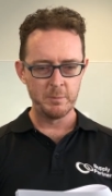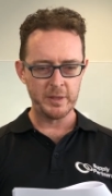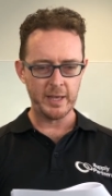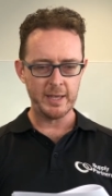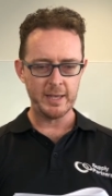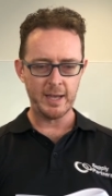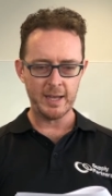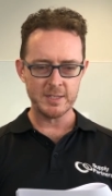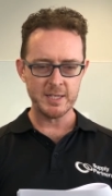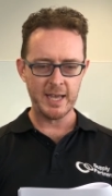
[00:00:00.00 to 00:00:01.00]
But they
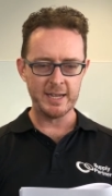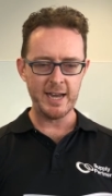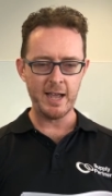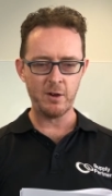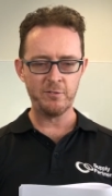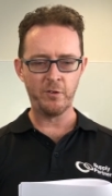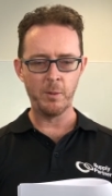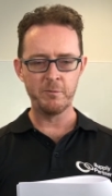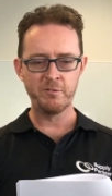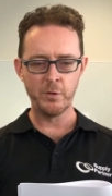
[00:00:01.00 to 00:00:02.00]
are saying now
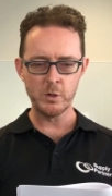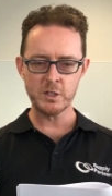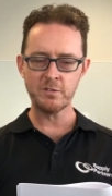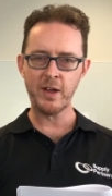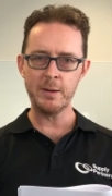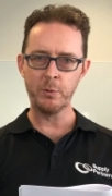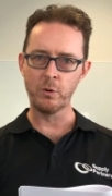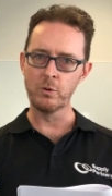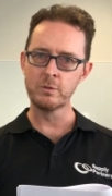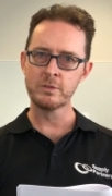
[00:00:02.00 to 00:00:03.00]
from 1st of
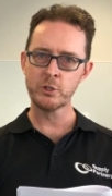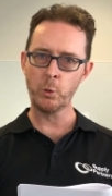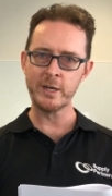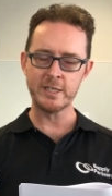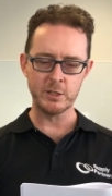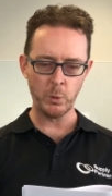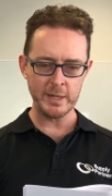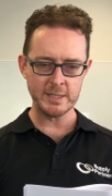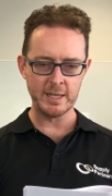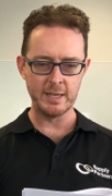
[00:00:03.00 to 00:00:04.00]
April
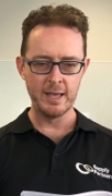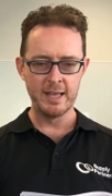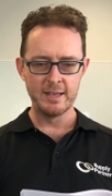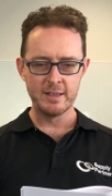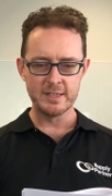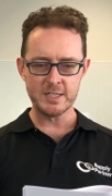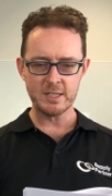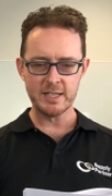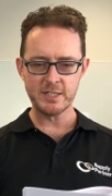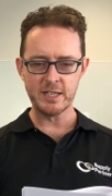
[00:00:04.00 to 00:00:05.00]
2020, this
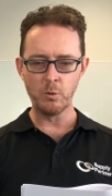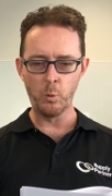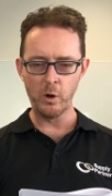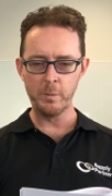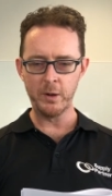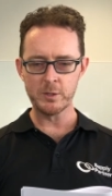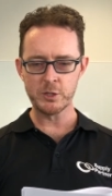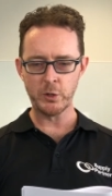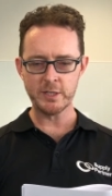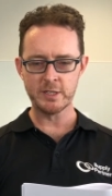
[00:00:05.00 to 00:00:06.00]
listing will be
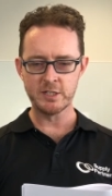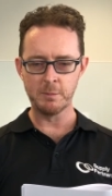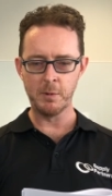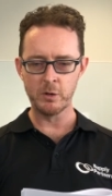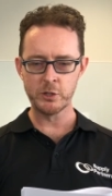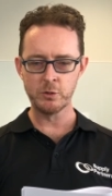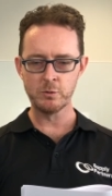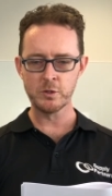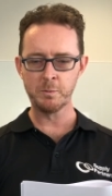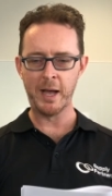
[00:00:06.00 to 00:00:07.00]
restricted to
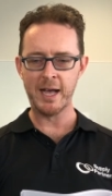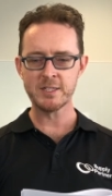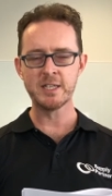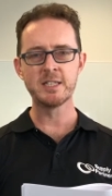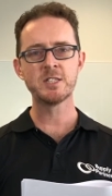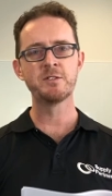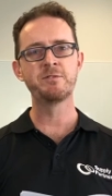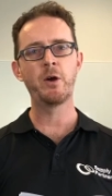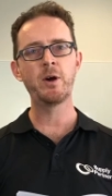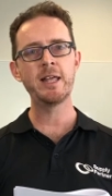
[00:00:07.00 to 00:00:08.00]
modules passing
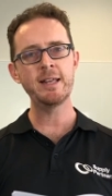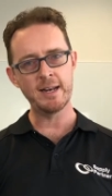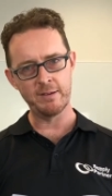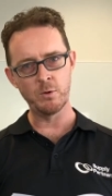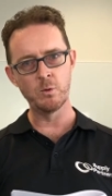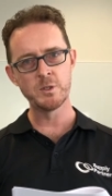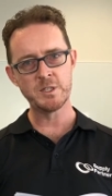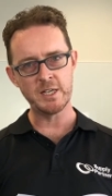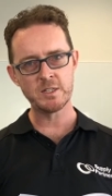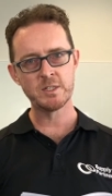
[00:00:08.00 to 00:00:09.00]
severity level
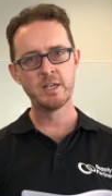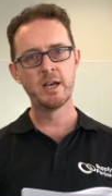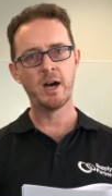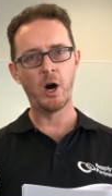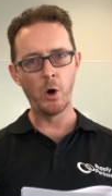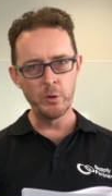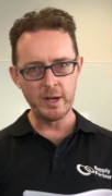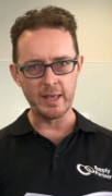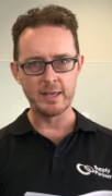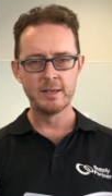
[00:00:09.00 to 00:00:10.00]
6
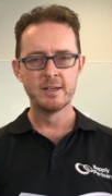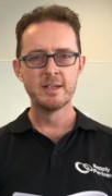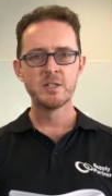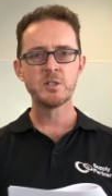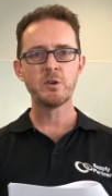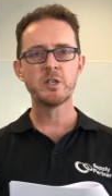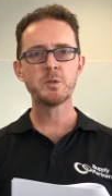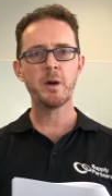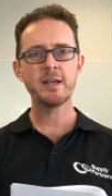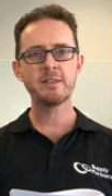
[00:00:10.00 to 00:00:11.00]
only. So
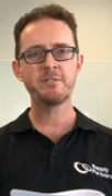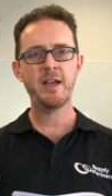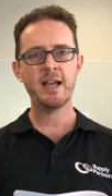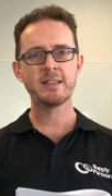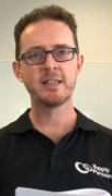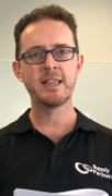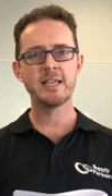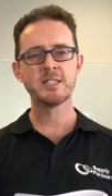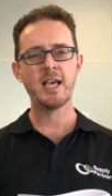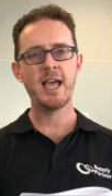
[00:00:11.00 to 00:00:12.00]
despite the fact that
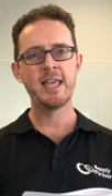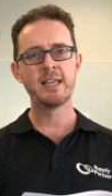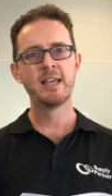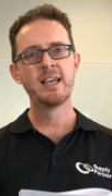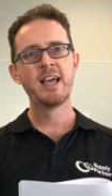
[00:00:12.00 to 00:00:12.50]
they're saying